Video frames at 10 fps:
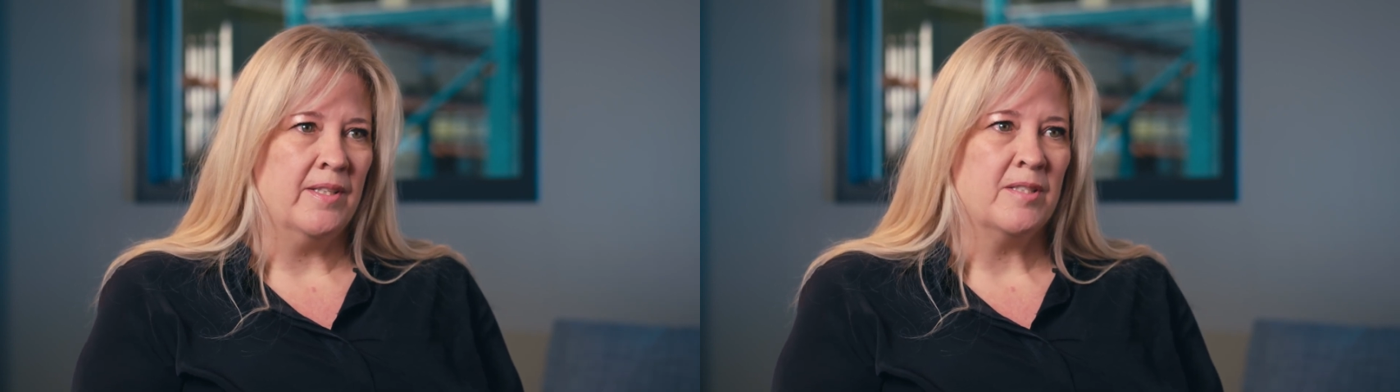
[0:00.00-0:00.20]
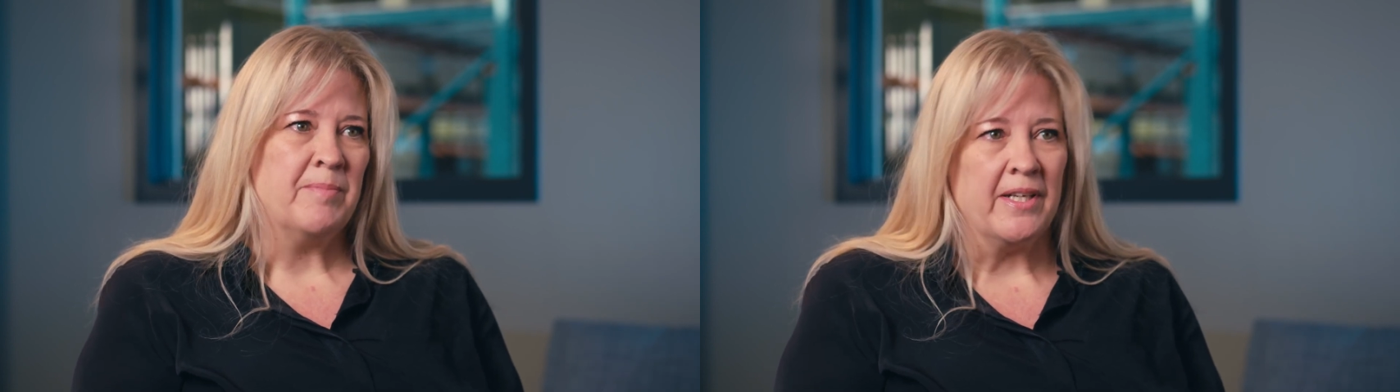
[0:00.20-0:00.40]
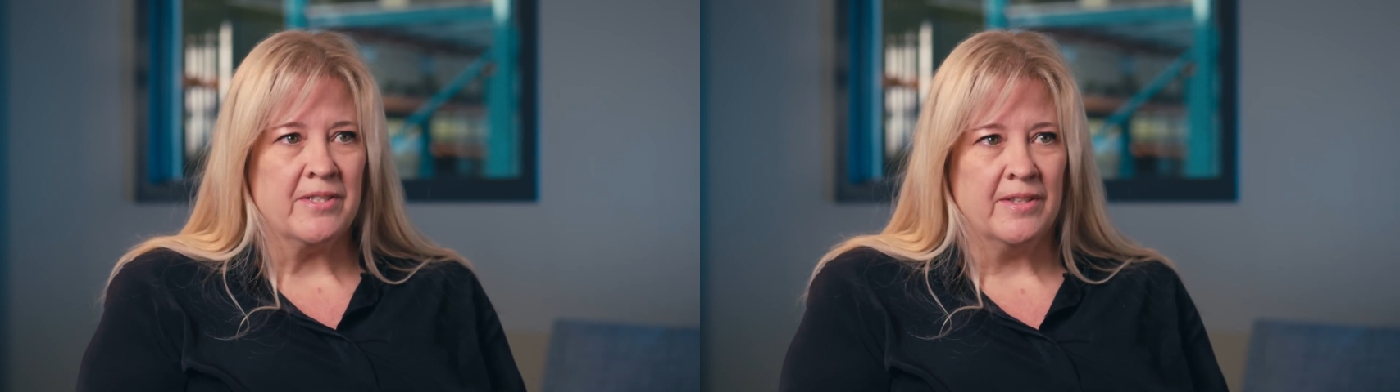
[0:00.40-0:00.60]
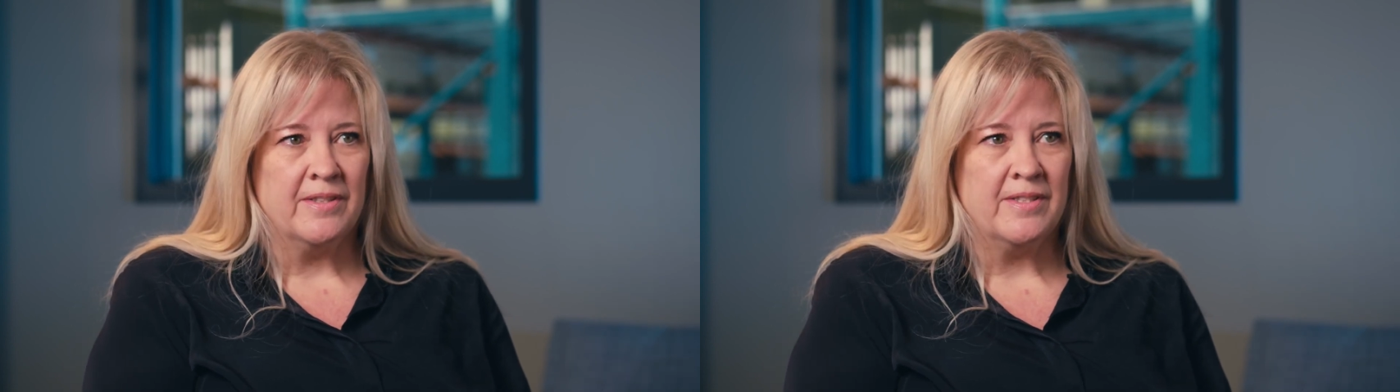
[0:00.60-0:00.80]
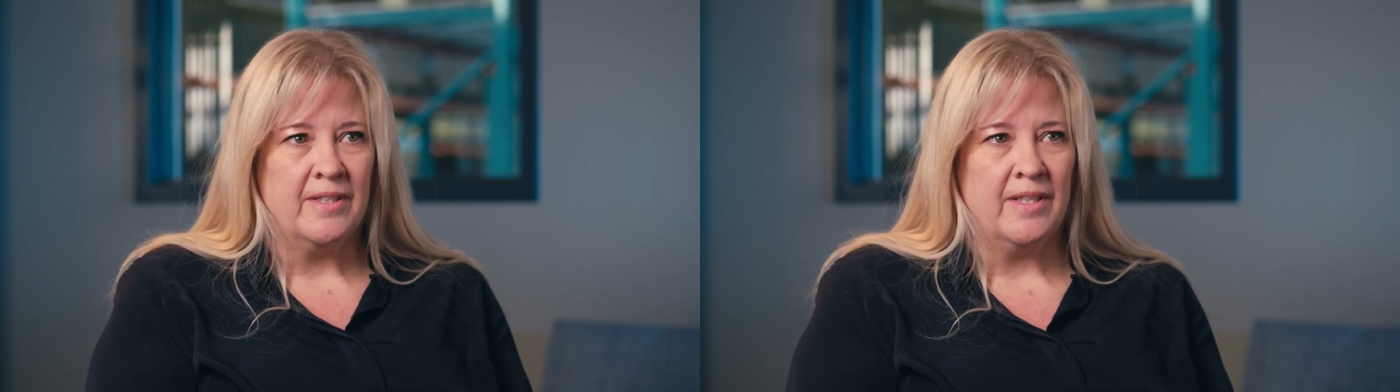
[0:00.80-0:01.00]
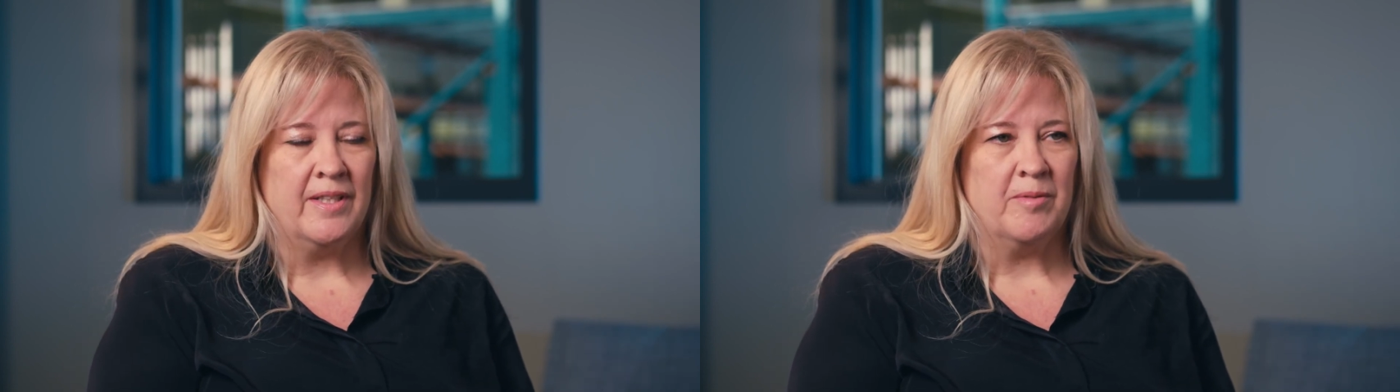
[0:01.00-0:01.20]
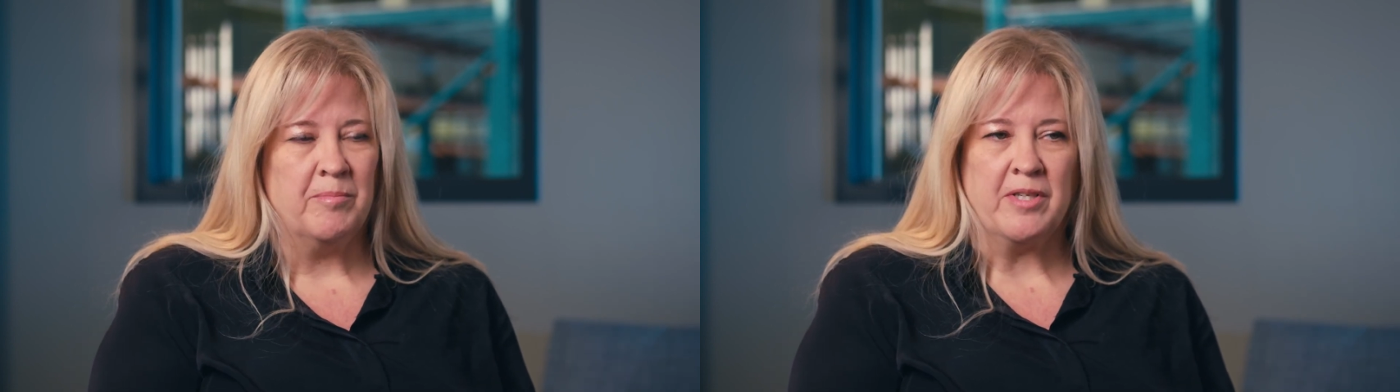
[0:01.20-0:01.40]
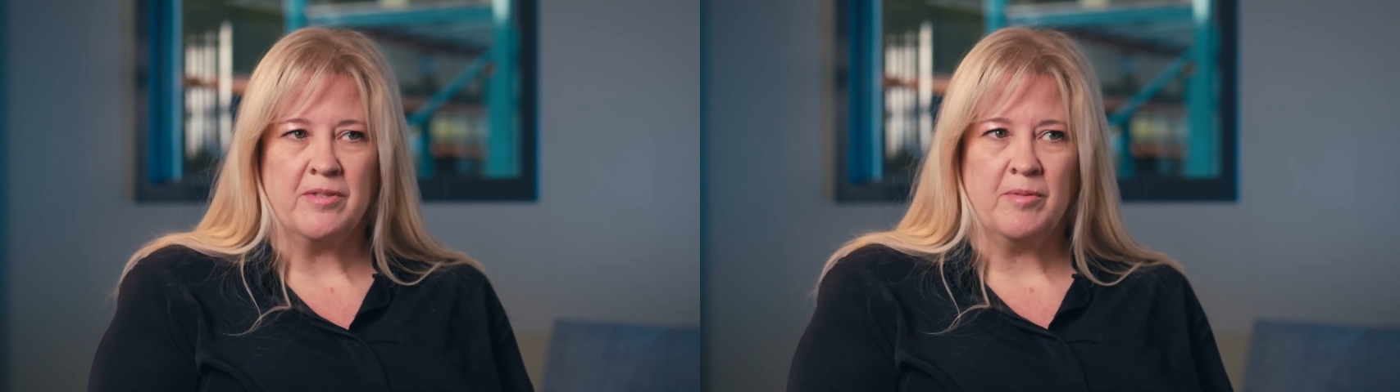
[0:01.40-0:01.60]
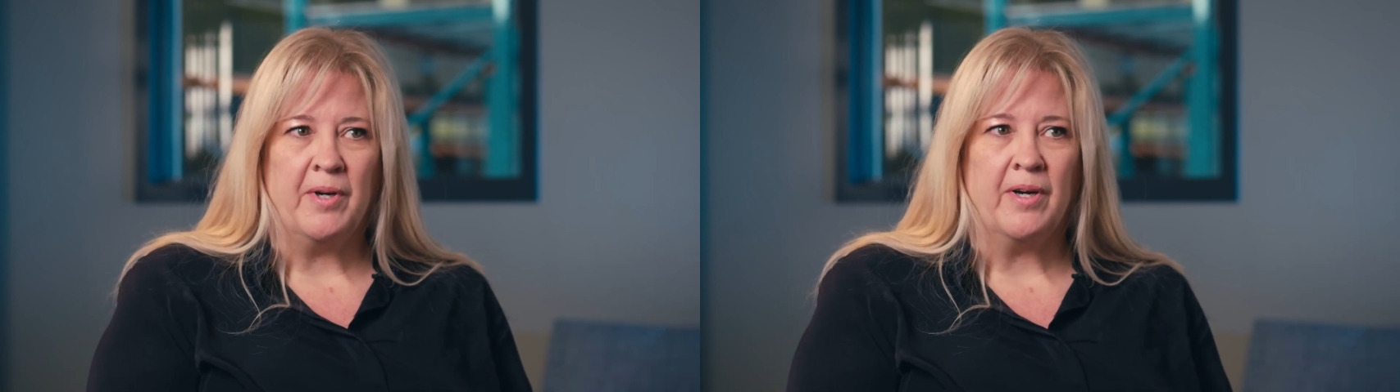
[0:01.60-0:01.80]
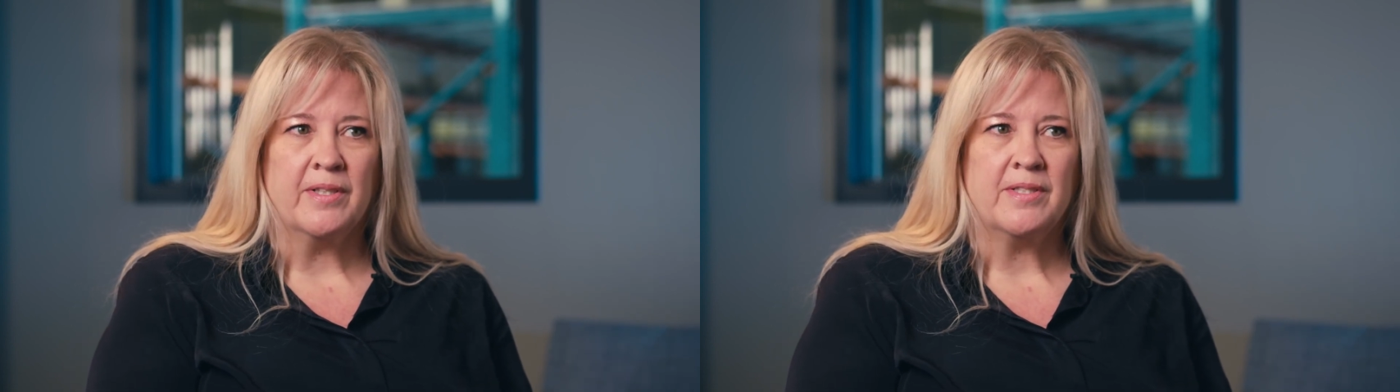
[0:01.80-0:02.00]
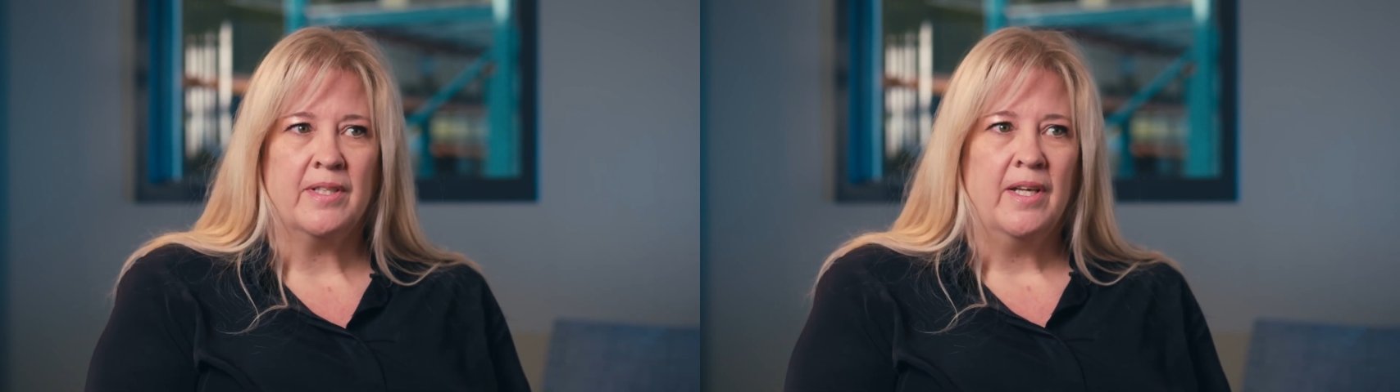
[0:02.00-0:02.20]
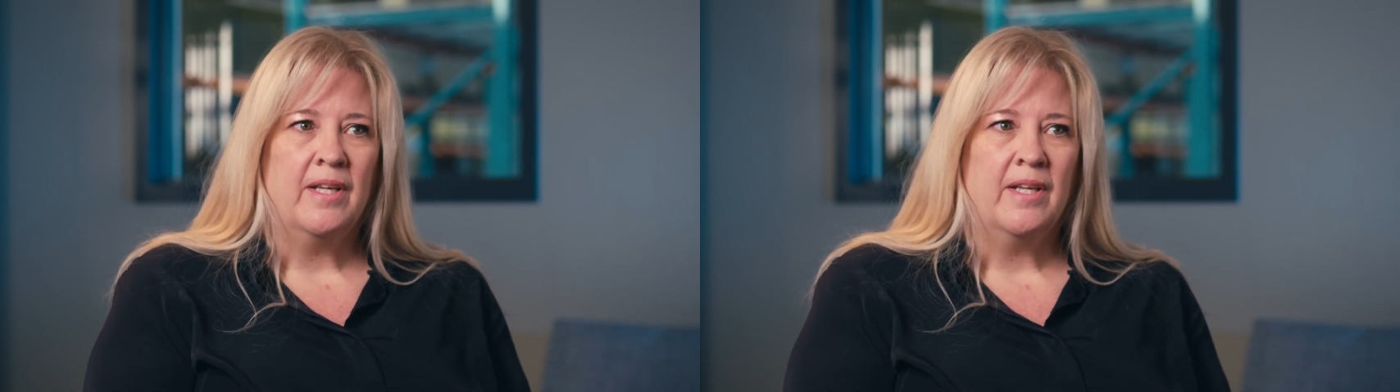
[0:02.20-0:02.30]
inspections and measure the parts.